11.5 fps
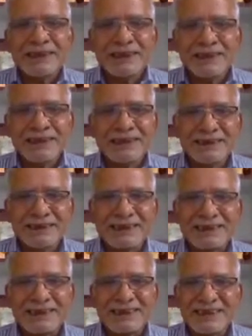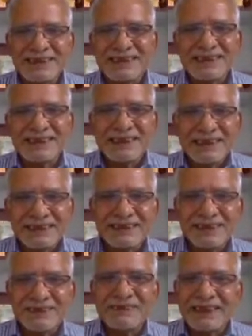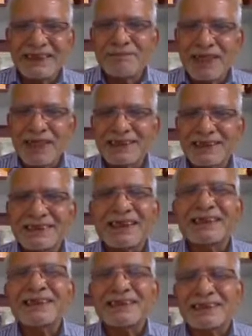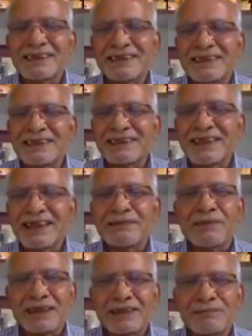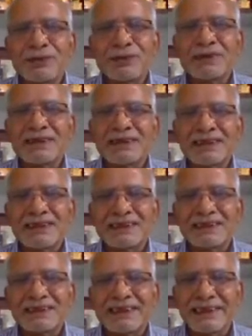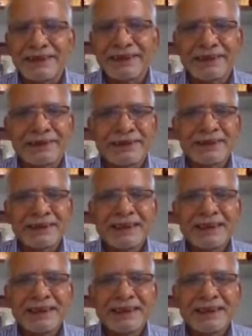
Uh, His Excellency Sir William Marris at the center at Bharatpur is sitting here.